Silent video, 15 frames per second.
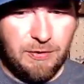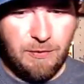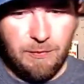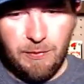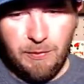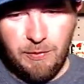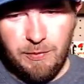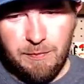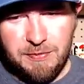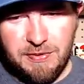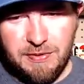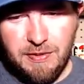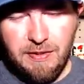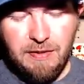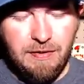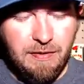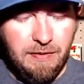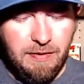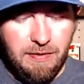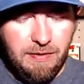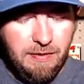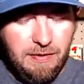worms.
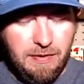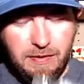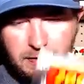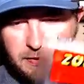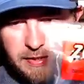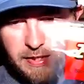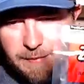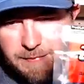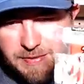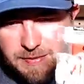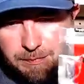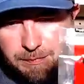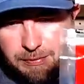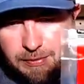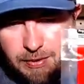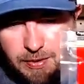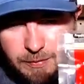Got me some plum